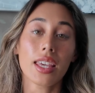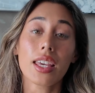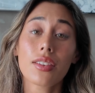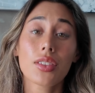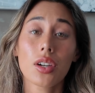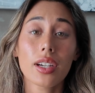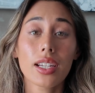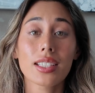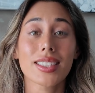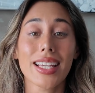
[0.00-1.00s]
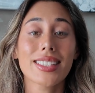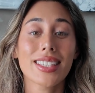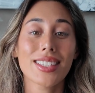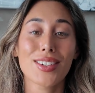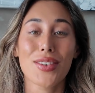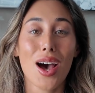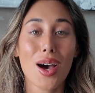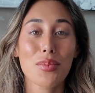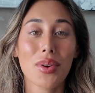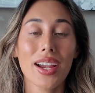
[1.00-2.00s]
If you're in a season of
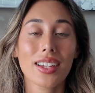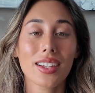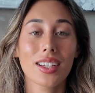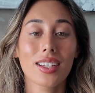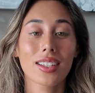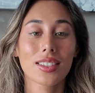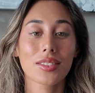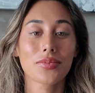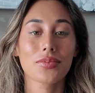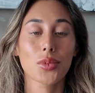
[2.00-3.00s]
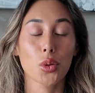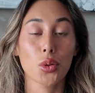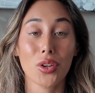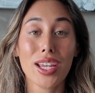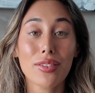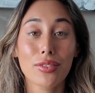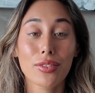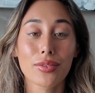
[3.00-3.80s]
heartbreak or grief,